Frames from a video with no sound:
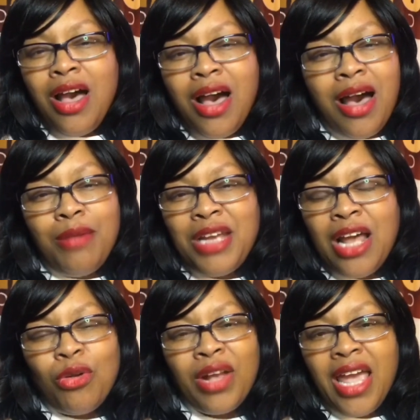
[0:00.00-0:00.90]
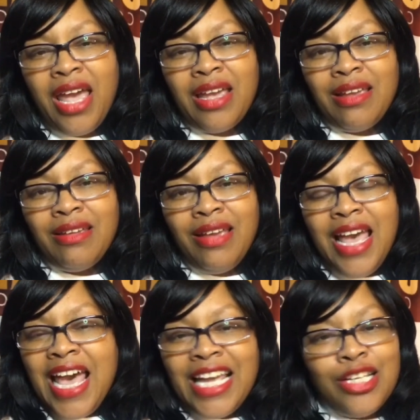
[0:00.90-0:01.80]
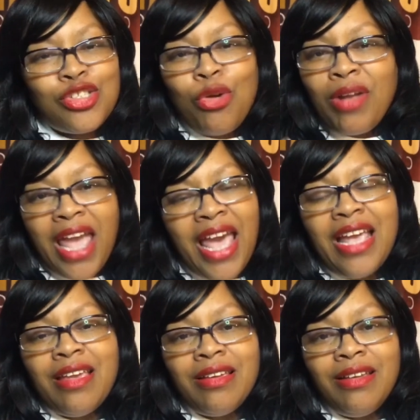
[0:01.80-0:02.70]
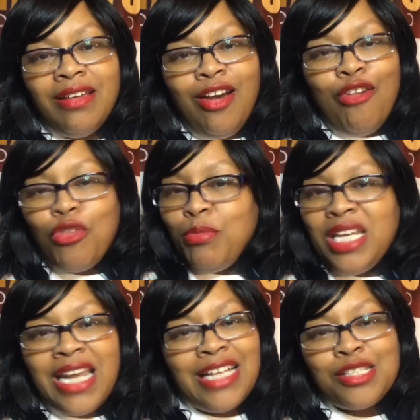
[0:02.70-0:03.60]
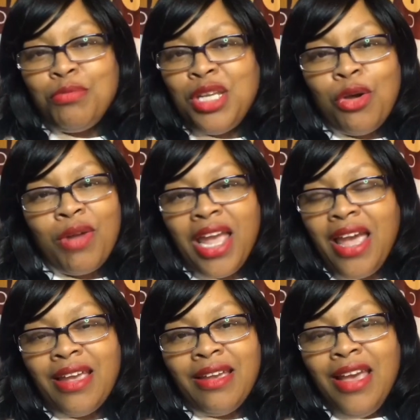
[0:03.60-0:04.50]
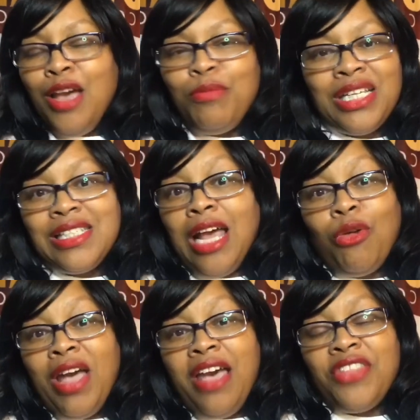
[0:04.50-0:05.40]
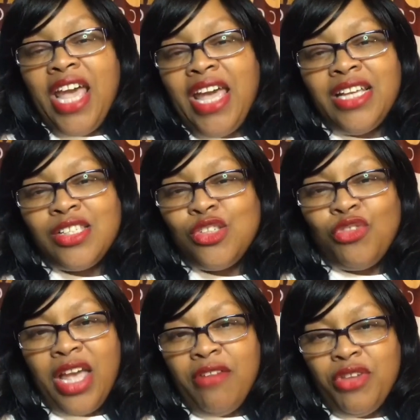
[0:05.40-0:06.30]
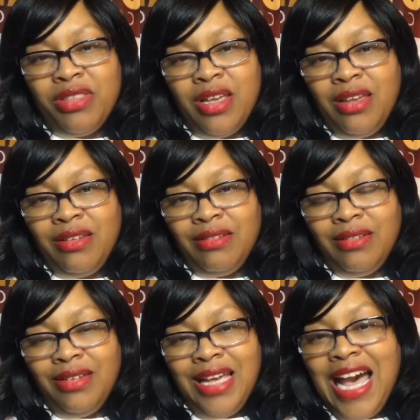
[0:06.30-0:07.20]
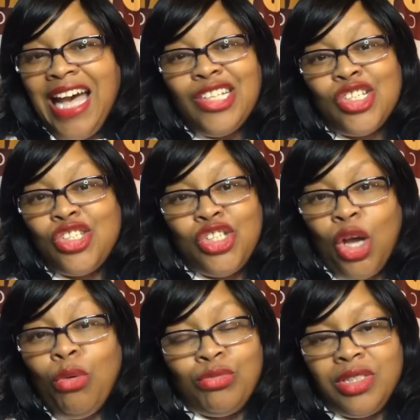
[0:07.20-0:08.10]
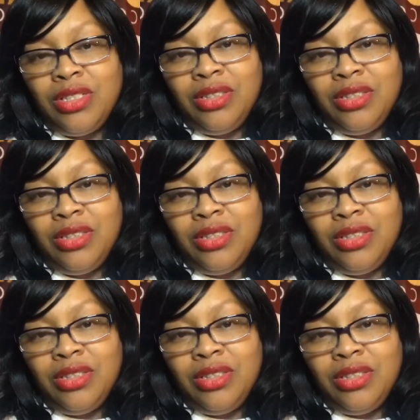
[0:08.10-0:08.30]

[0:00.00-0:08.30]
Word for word: I'm not okay. And it's okay for me not to be okay because I don't have the answers for everything. I just don't.